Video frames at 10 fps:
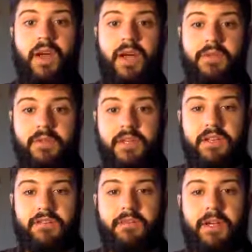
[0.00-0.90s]
I was waiting
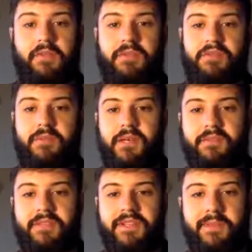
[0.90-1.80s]
for my grocery
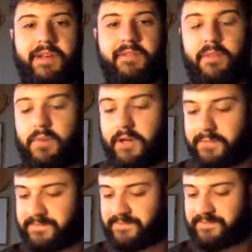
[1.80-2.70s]
pickup to come out of Walmart.